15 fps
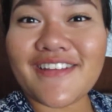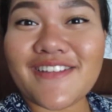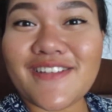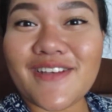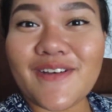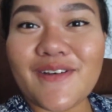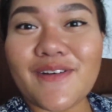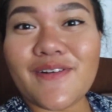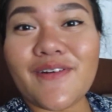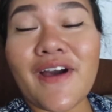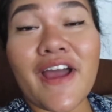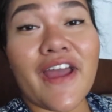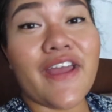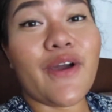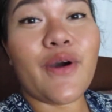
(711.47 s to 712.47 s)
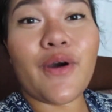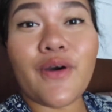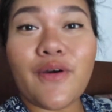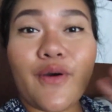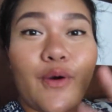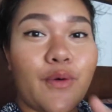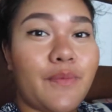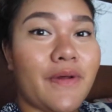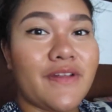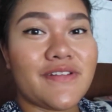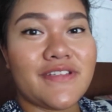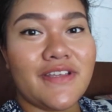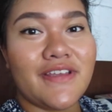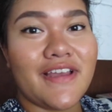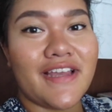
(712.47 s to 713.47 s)
so I hope I'll
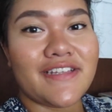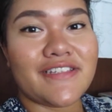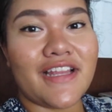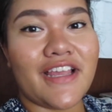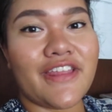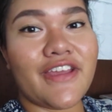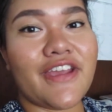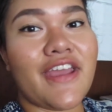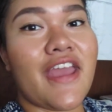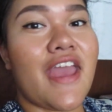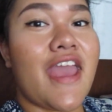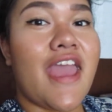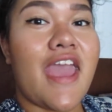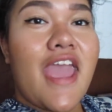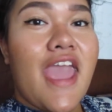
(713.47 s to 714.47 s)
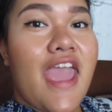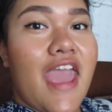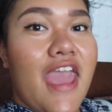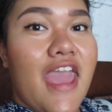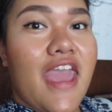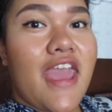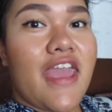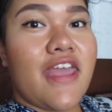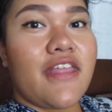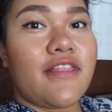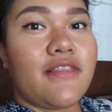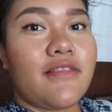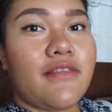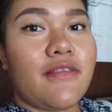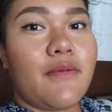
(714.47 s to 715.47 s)
see you guys later,
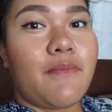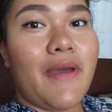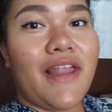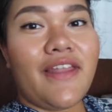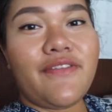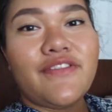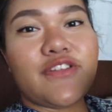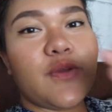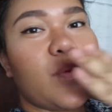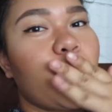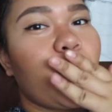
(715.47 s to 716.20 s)
and bye loves.